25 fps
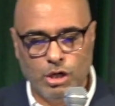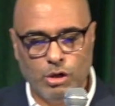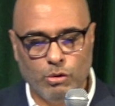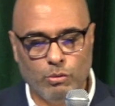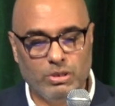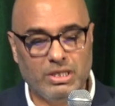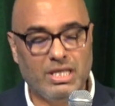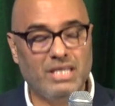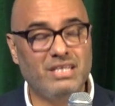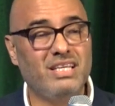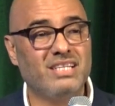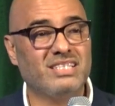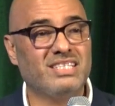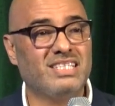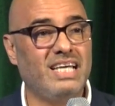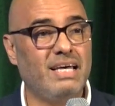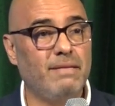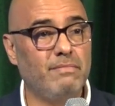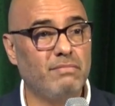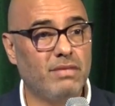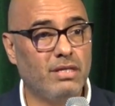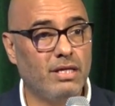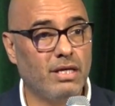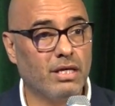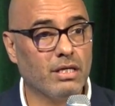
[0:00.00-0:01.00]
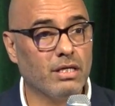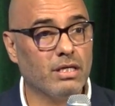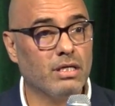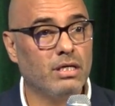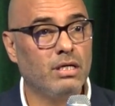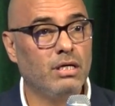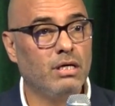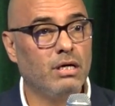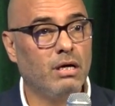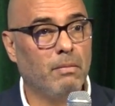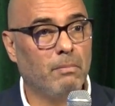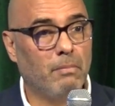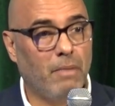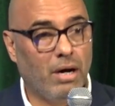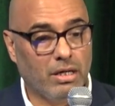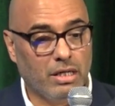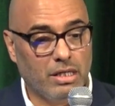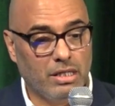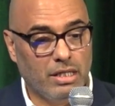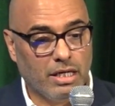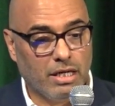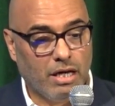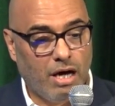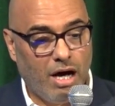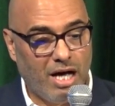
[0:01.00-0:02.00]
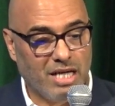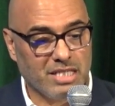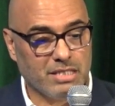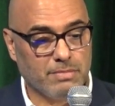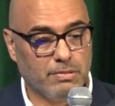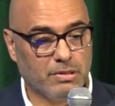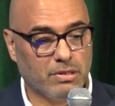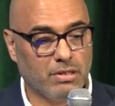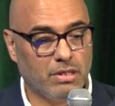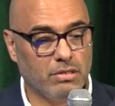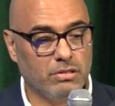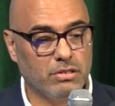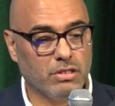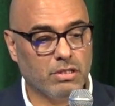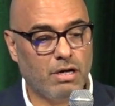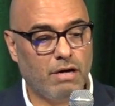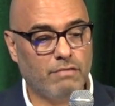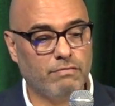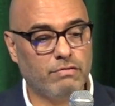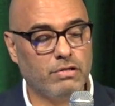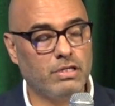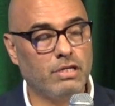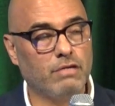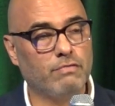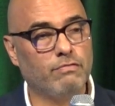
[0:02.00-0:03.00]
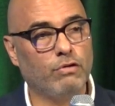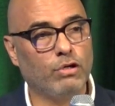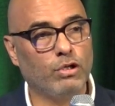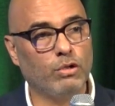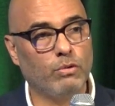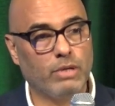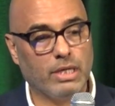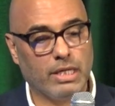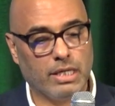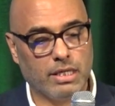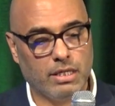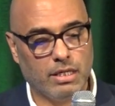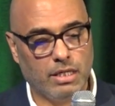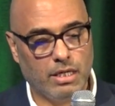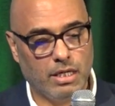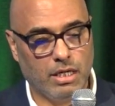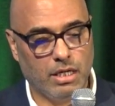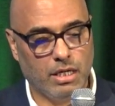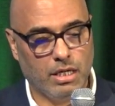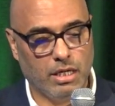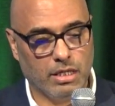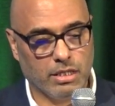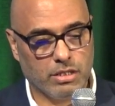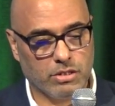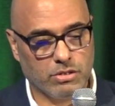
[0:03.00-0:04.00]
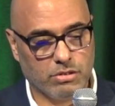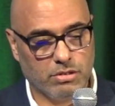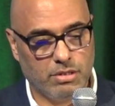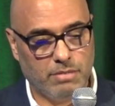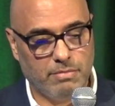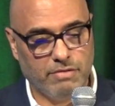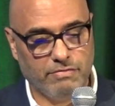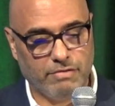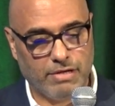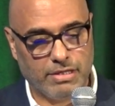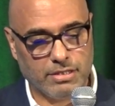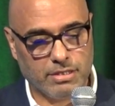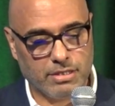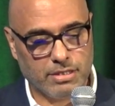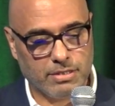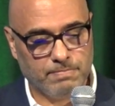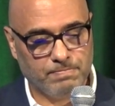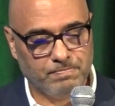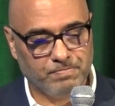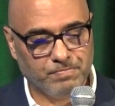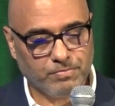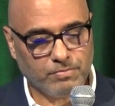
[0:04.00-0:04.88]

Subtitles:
We did the same thing, modeling hospital recovery following extreme events.